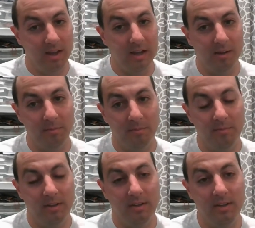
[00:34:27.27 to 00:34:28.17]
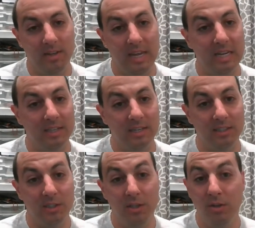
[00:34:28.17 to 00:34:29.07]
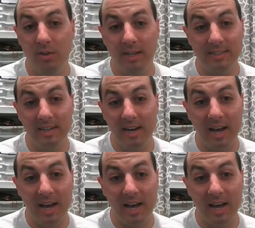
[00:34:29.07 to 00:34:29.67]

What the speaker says: And it's a